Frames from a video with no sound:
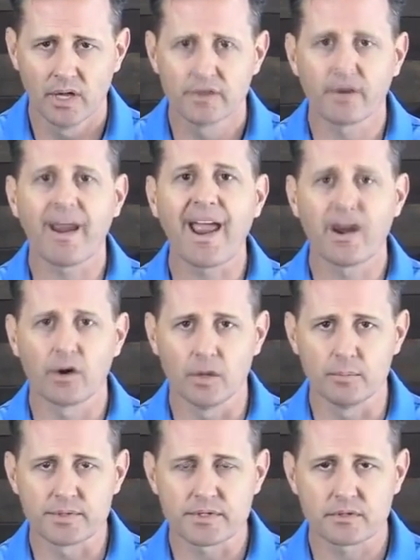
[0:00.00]
They're
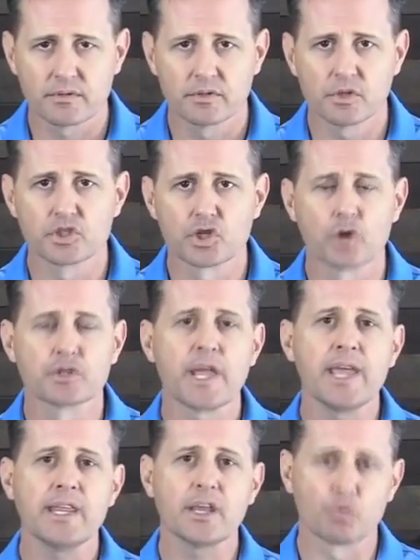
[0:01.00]
Arabs. They're
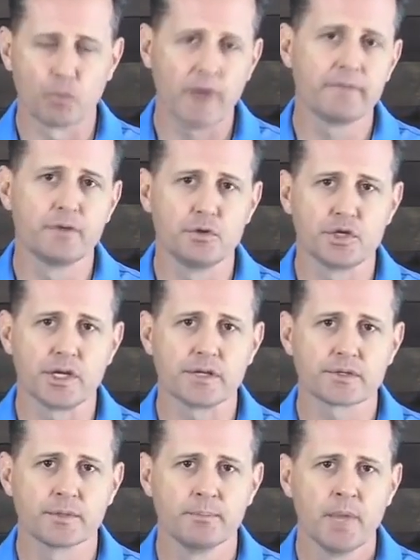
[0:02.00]
Jordanian
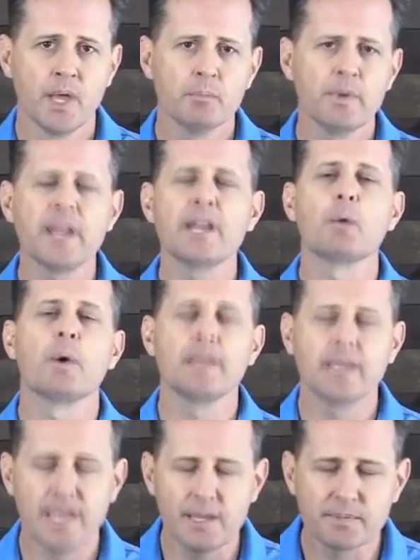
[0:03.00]
refugees. But anyway,
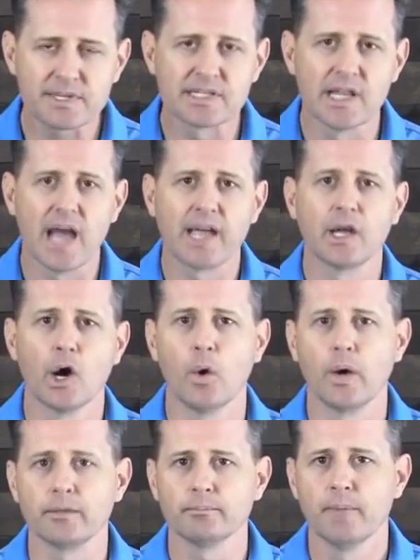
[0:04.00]
they keep this lie
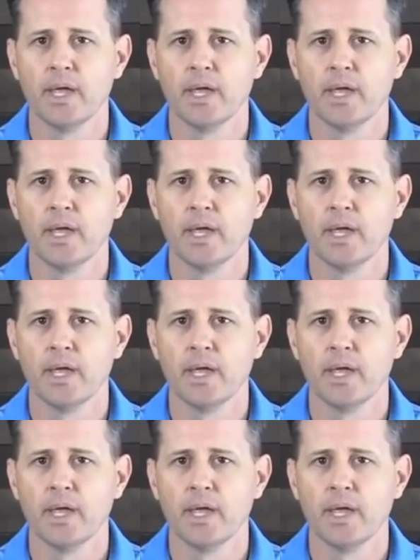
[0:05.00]
going.